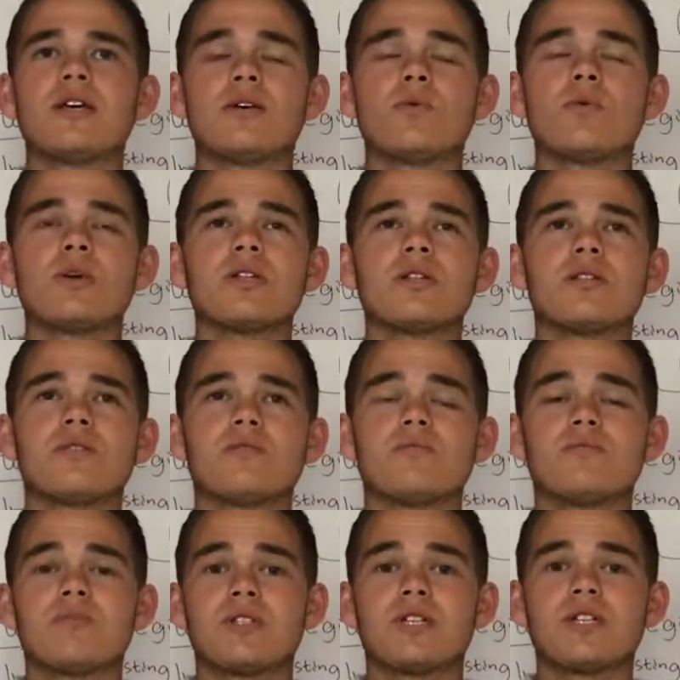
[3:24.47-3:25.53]
One
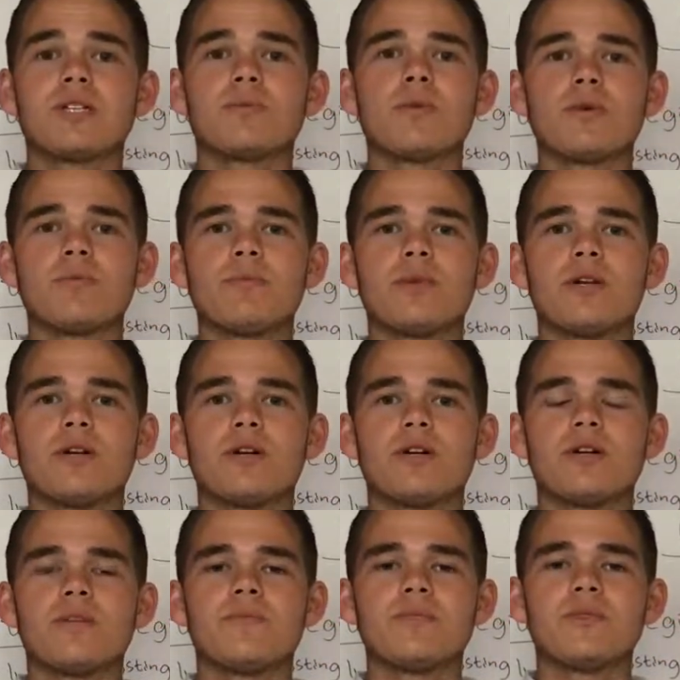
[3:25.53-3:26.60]
such popular
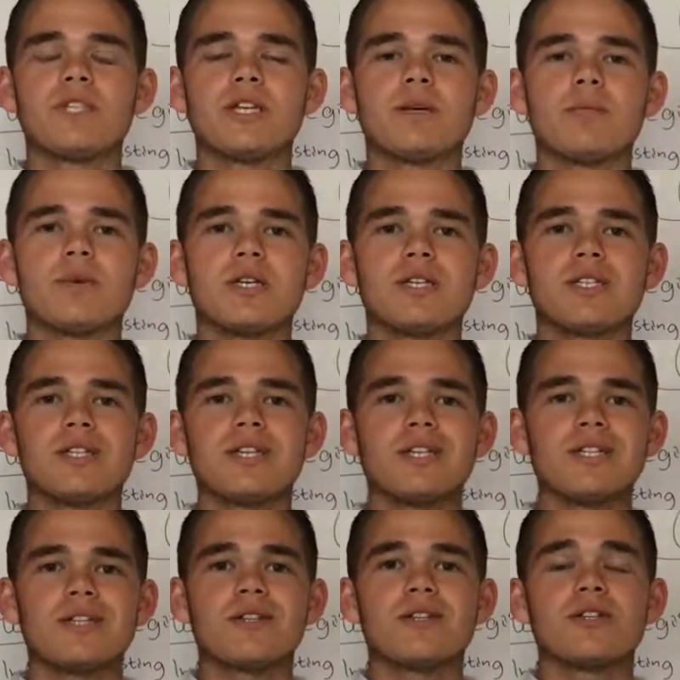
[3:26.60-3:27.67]
CMS is
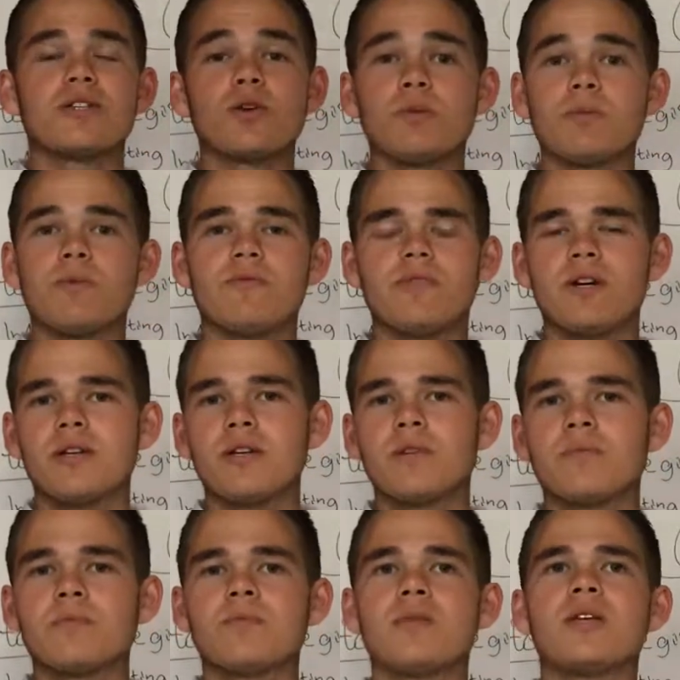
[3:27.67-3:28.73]
Shopify,
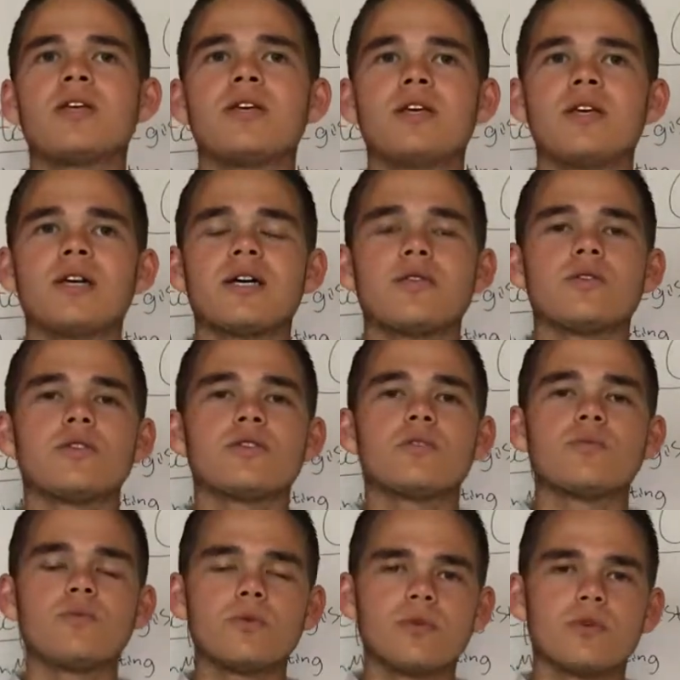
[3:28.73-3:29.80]
and also
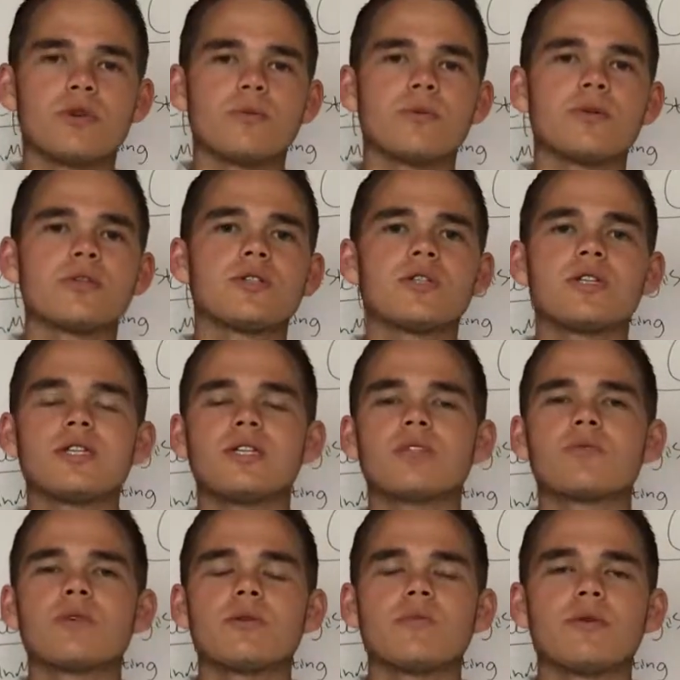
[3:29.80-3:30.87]
WooCommerce is
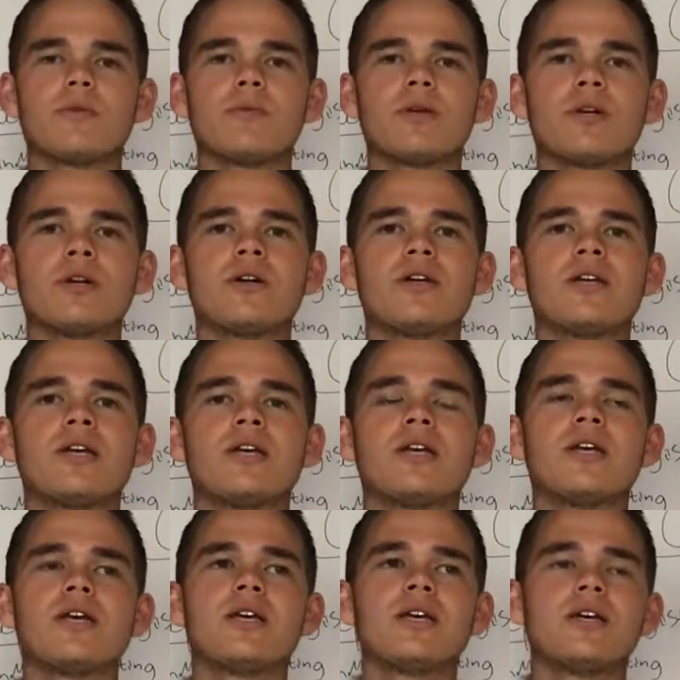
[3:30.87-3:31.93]
quite popular.
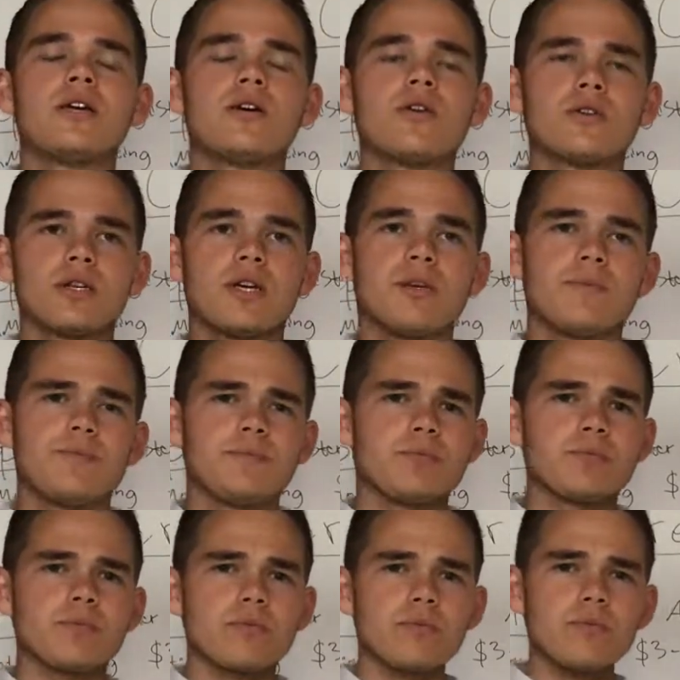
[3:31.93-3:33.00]
Okay,
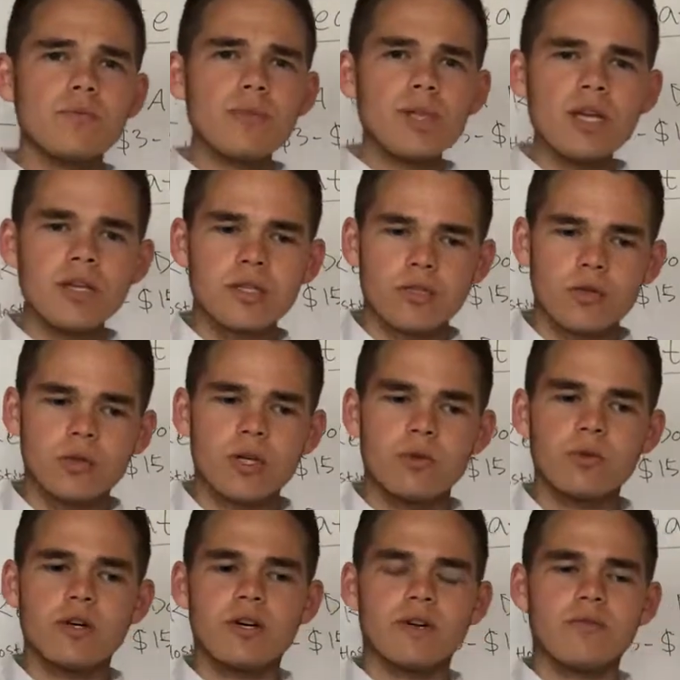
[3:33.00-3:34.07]
so now
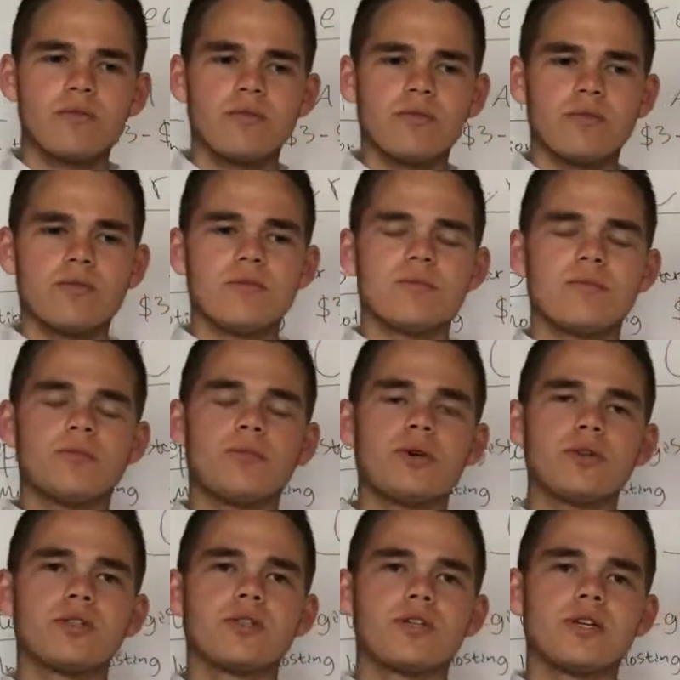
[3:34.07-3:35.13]
you have
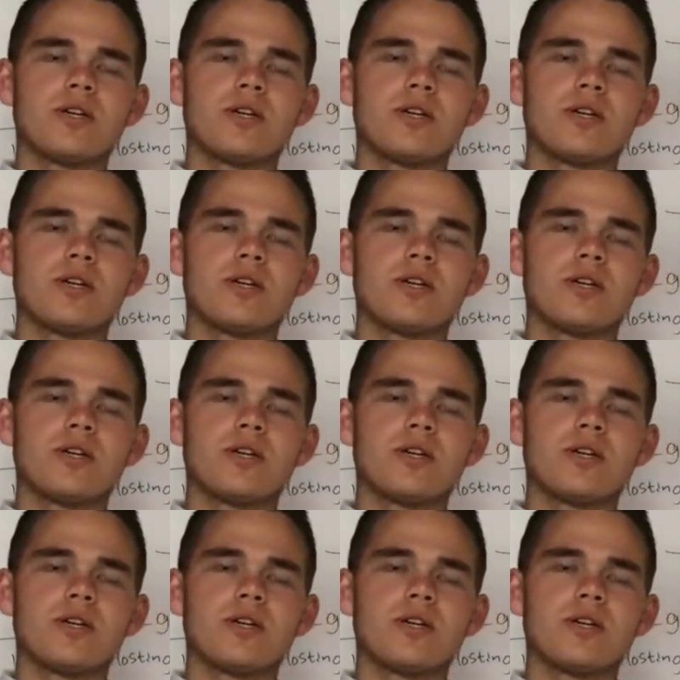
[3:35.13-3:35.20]
bought